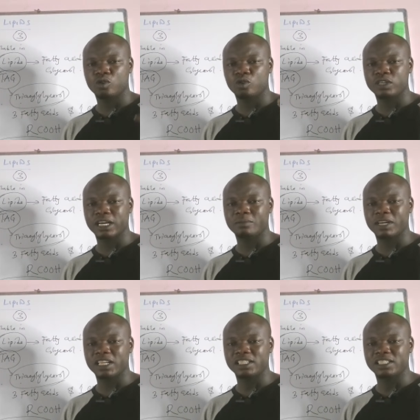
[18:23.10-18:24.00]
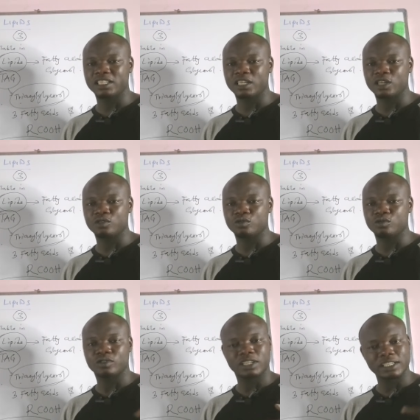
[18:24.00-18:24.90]
or thermal insulator?
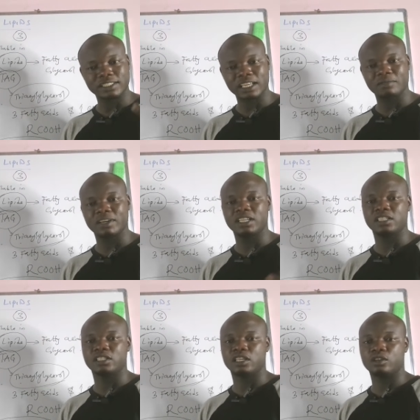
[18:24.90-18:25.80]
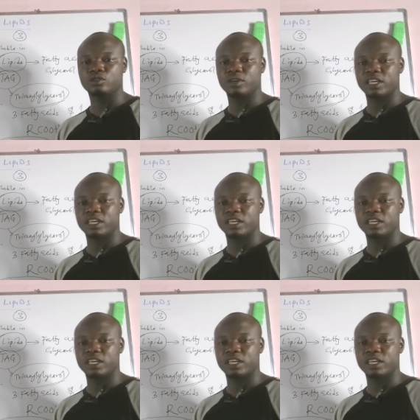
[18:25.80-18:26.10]
Yes, thermal insulator